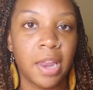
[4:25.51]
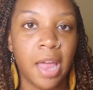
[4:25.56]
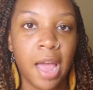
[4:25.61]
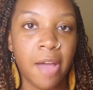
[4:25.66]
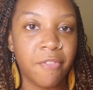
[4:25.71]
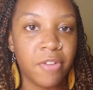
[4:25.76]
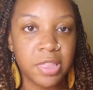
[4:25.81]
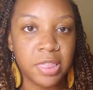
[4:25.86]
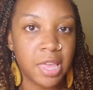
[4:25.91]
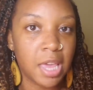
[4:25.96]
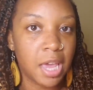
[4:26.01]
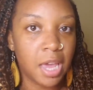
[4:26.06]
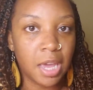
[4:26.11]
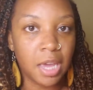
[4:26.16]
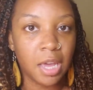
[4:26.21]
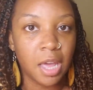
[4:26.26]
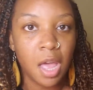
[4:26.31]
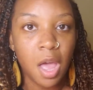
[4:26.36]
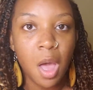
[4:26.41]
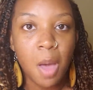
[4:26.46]

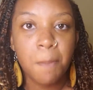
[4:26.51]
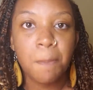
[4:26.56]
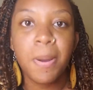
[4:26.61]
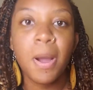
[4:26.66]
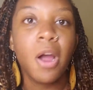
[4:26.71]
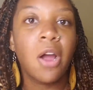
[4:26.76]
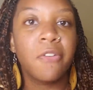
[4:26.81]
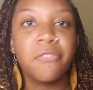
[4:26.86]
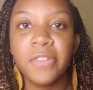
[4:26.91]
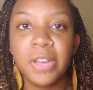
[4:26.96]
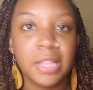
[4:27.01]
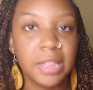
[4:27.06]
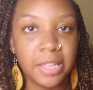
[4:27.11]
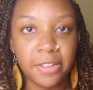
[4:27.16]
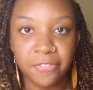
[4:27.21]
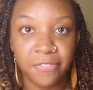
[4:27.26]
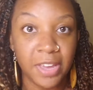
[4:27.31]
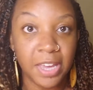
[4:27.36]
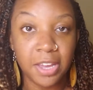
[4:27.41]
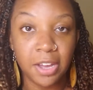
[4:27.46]
everything perfectly
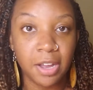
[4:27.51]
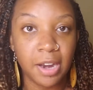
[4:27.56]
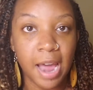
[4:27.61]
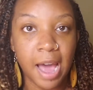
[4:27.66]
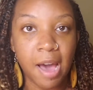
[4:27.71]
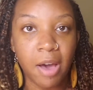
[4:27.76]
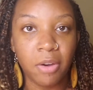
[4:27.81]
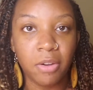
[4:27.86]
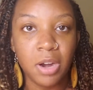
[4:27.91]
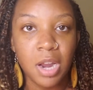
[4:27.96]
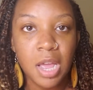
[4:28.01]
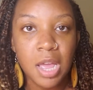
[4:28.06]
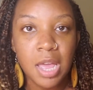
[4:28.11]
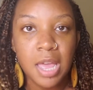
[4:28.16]
figured out